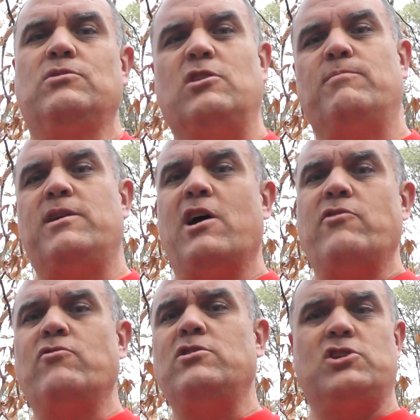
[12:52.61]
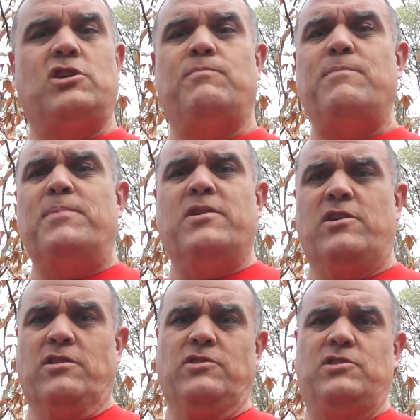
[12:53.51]
It could be hundreds, it could be
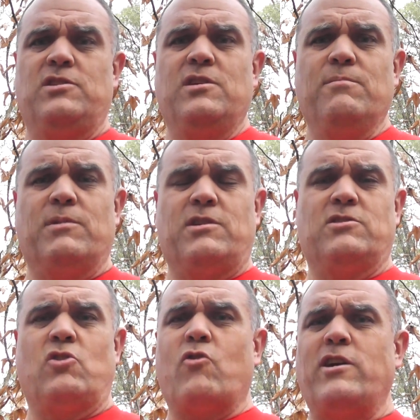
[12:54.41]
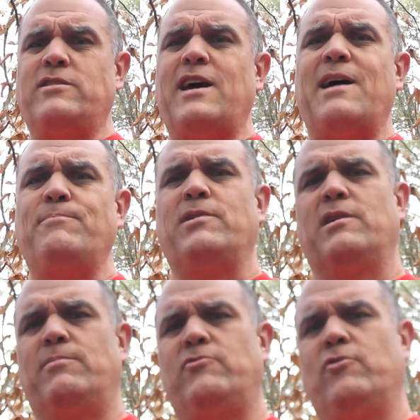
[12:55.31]
billions, but there's a great time
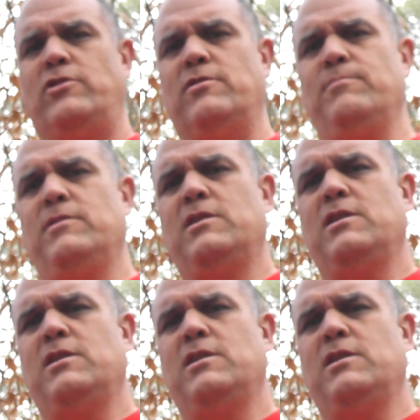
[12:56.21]
period between them.